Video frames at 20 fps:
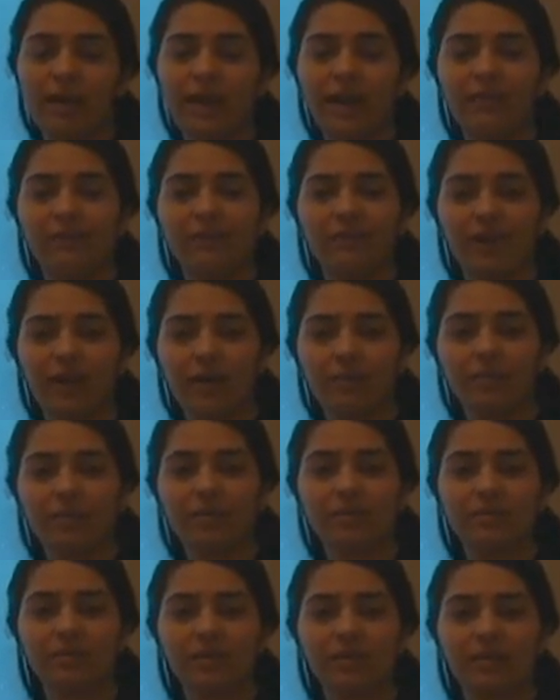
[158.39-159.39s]
and
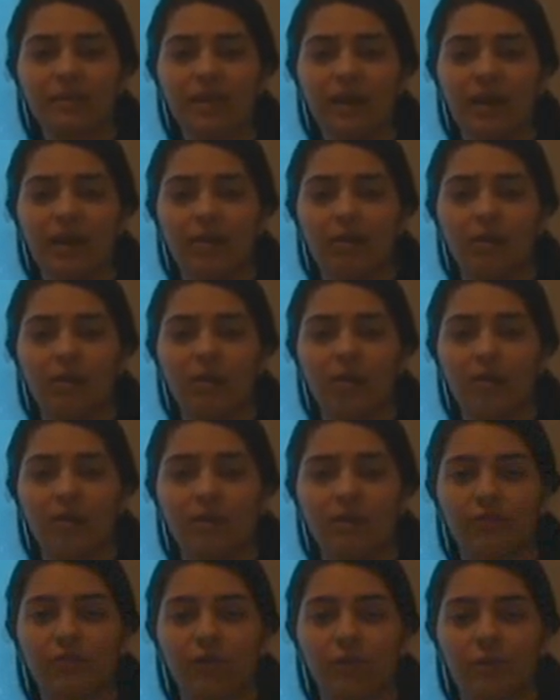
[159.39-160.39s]
families can count on the
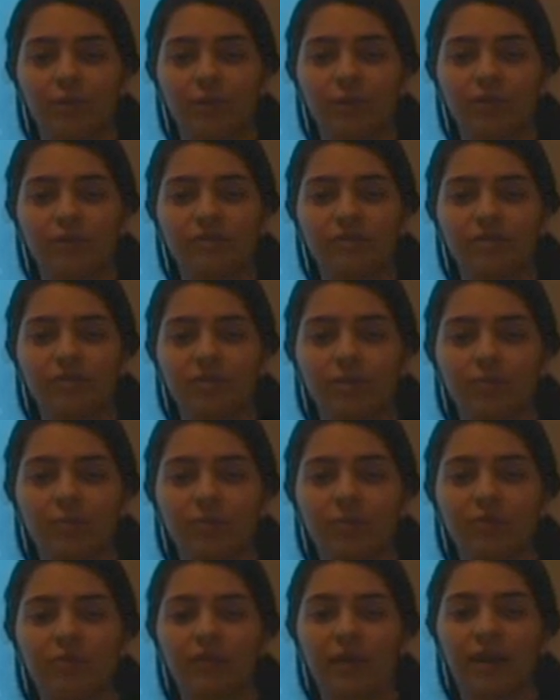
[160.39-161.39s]
farmers to
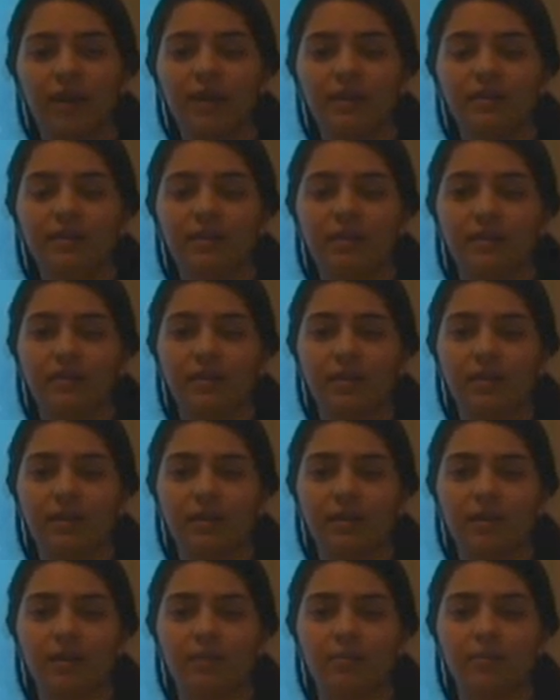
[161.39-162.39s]
provide the
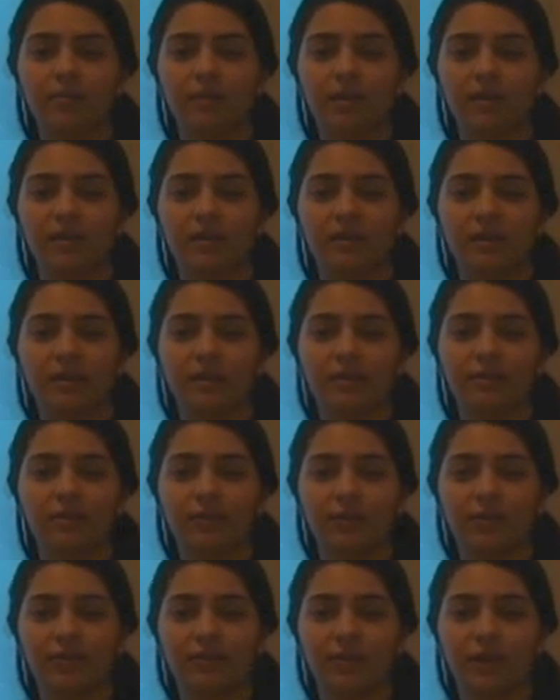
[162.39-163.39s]
income that they need
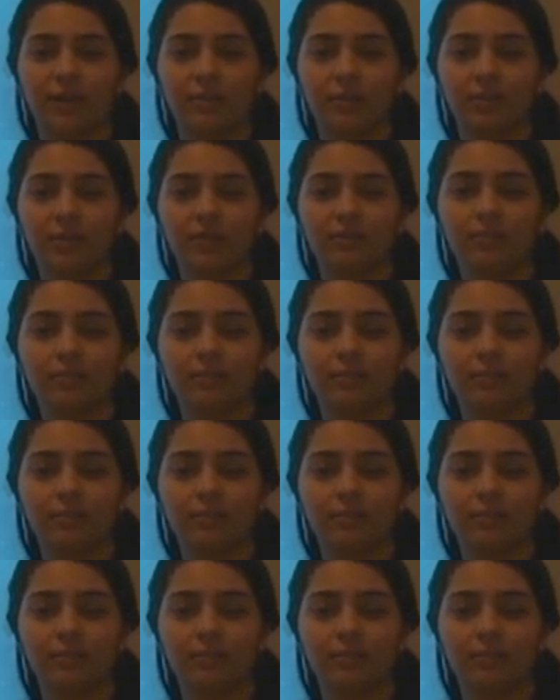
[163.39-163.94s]
for the family.